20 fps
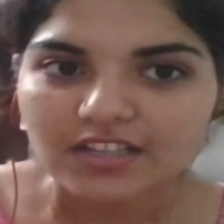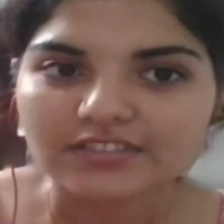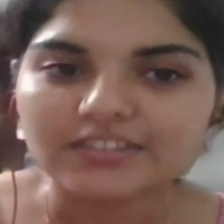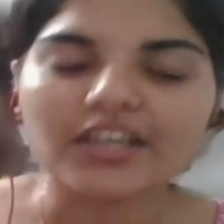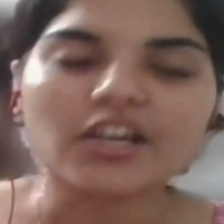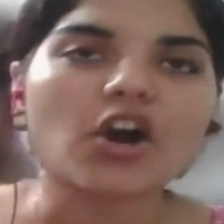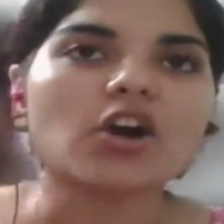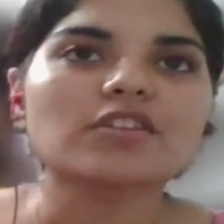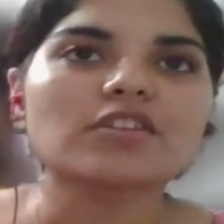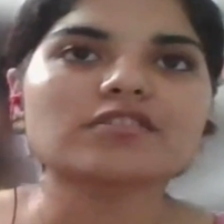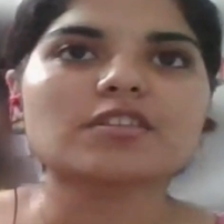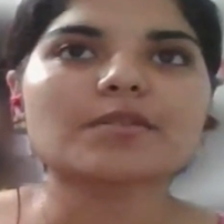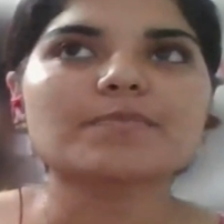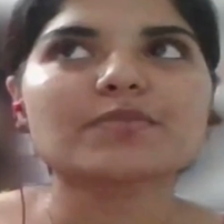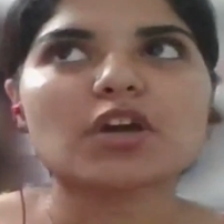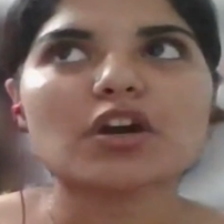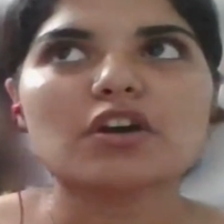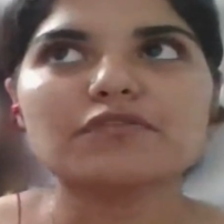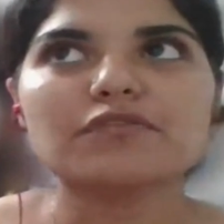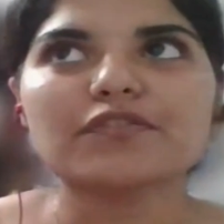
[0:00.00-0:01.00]
the concept
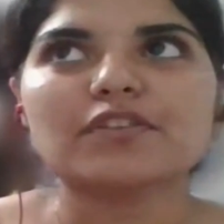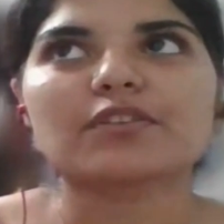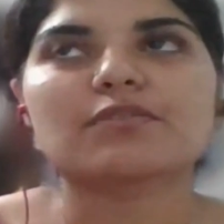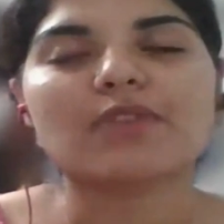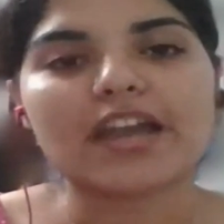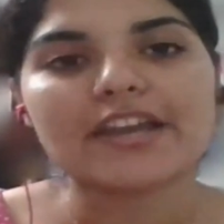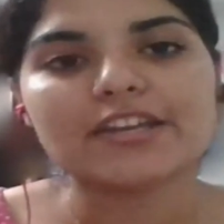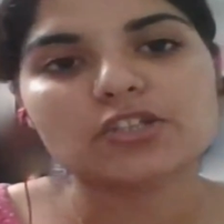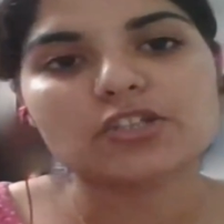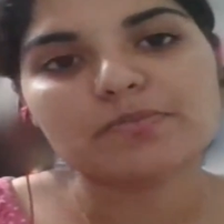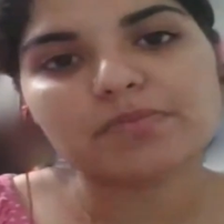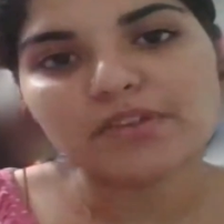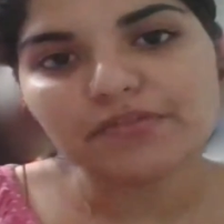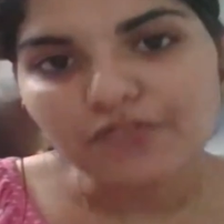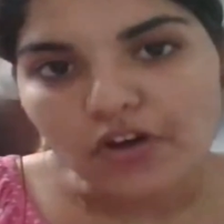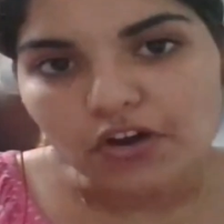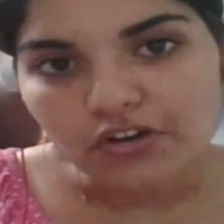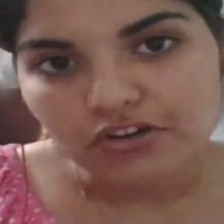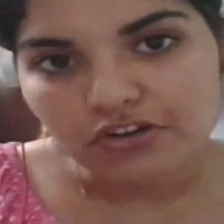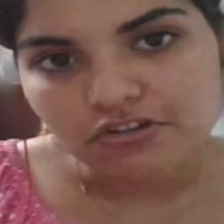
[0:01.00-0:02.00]
of right to be
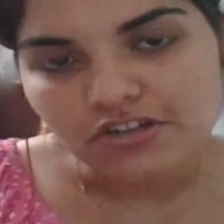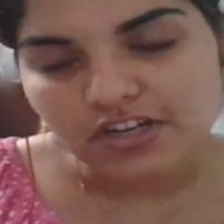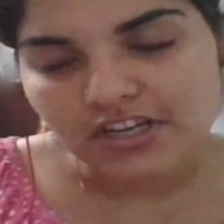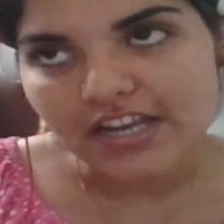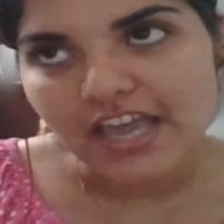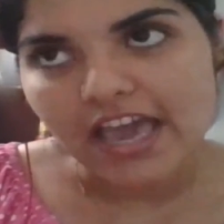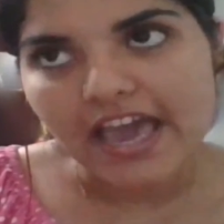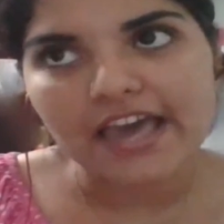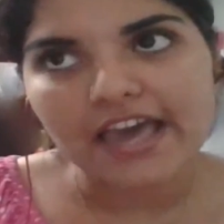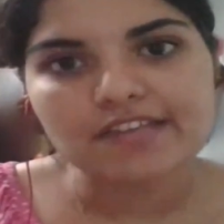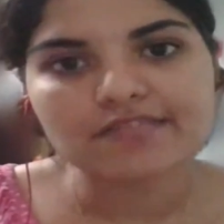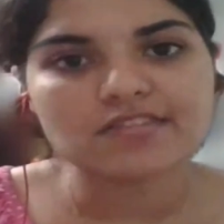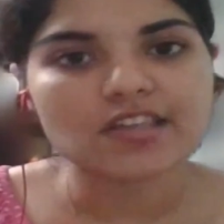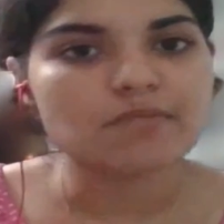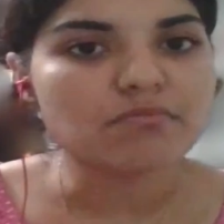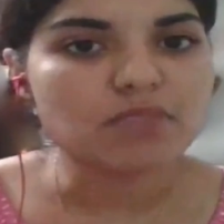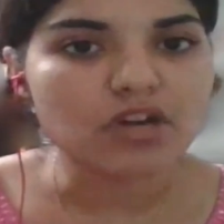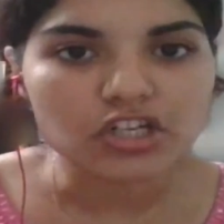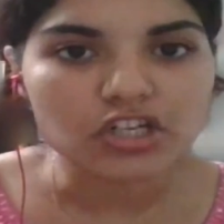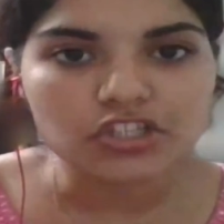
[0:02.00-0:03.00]
forgotten has
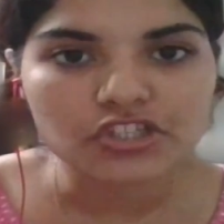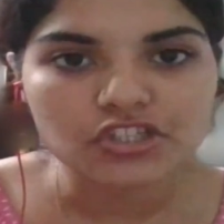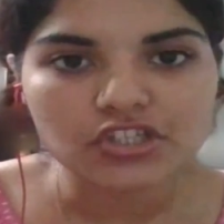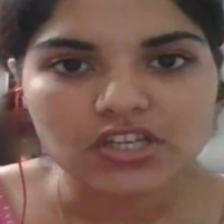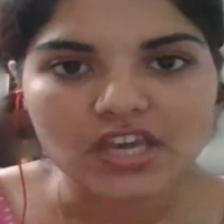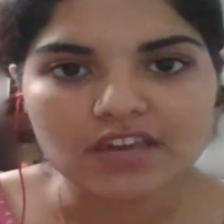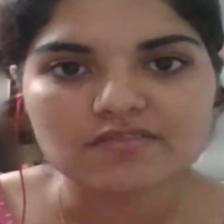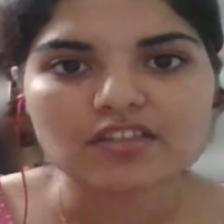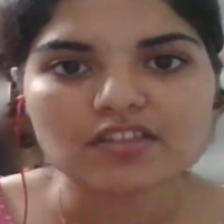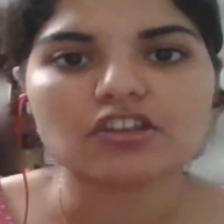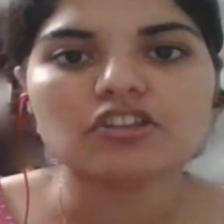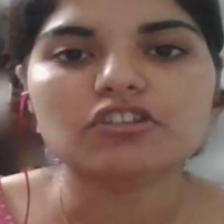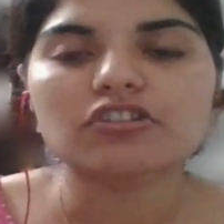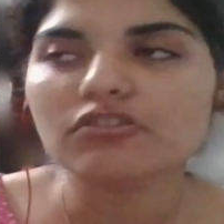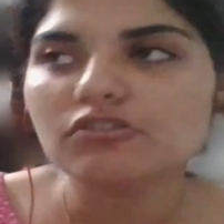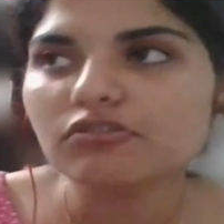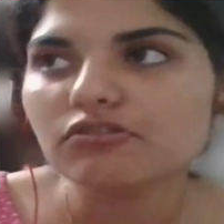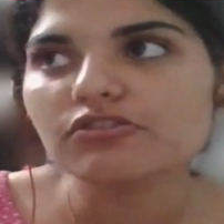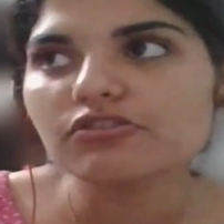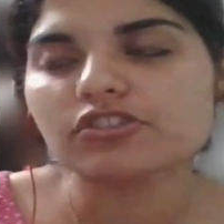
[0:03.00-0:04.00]
emerged as a
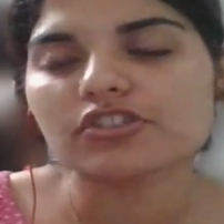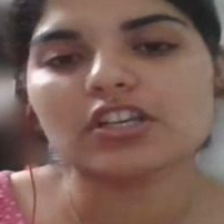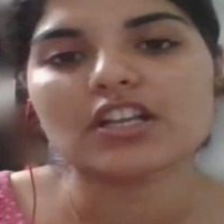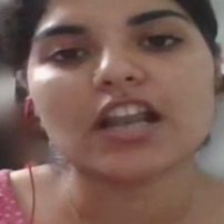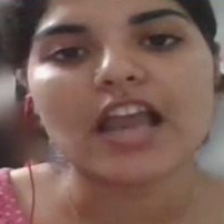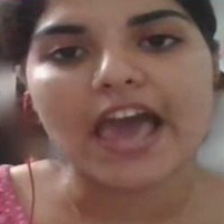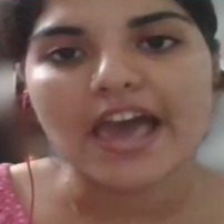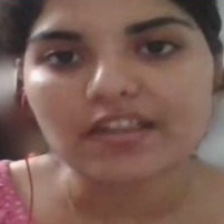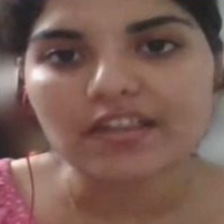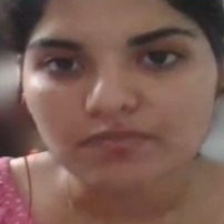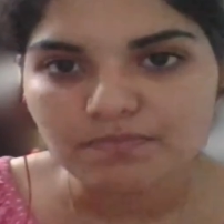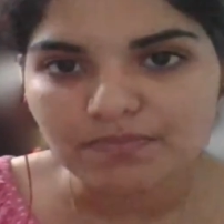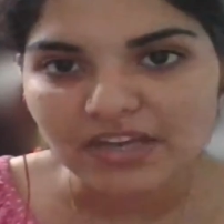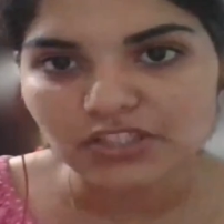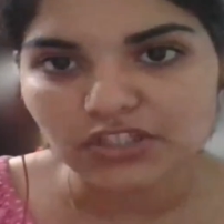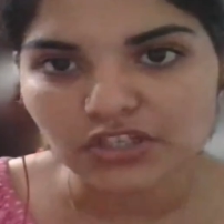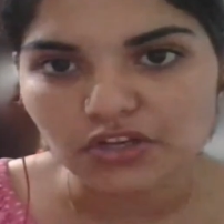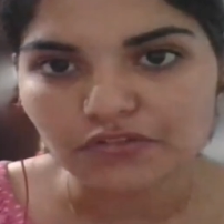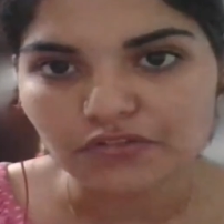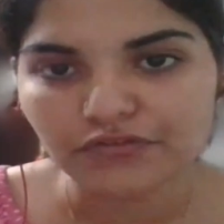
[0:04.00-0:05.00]
crucial
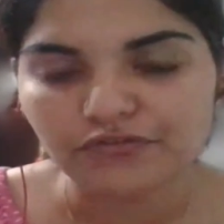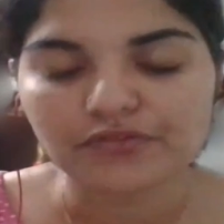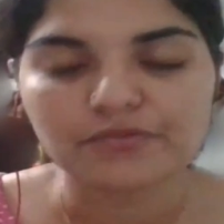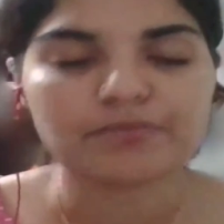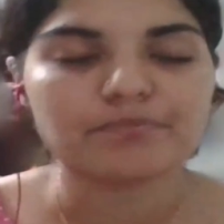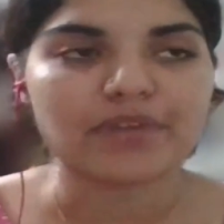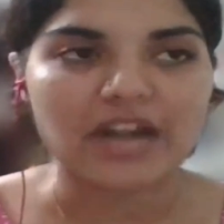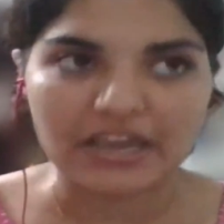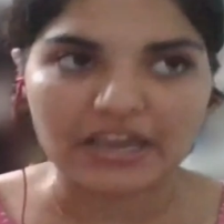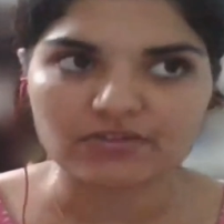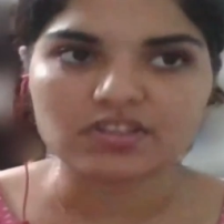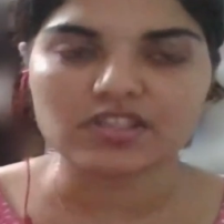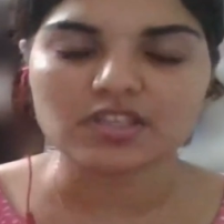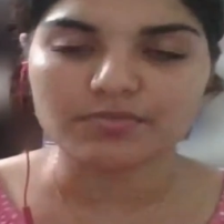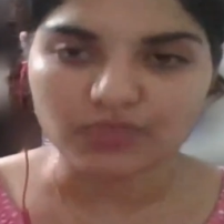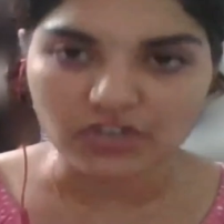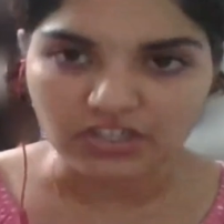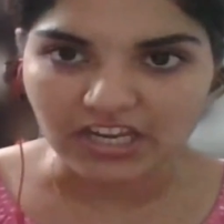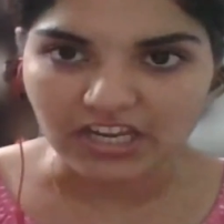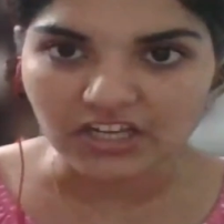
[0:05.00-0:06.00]
aspect of privacy
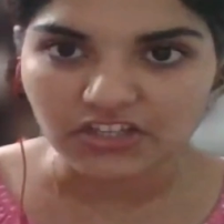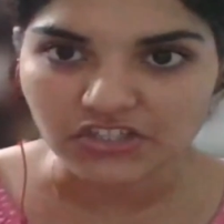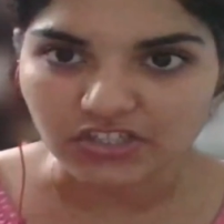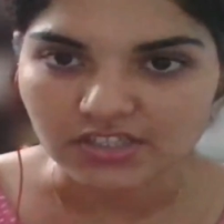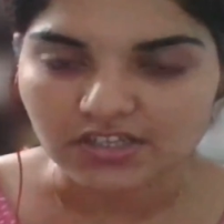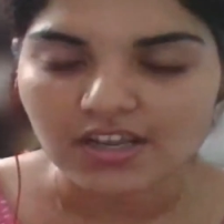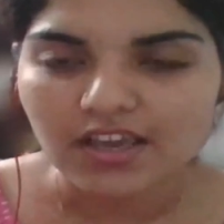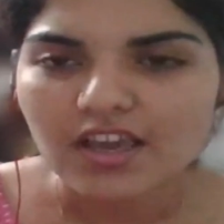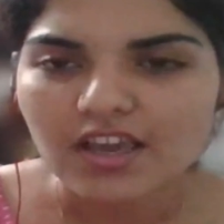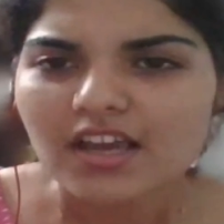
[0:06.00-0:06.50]
protection.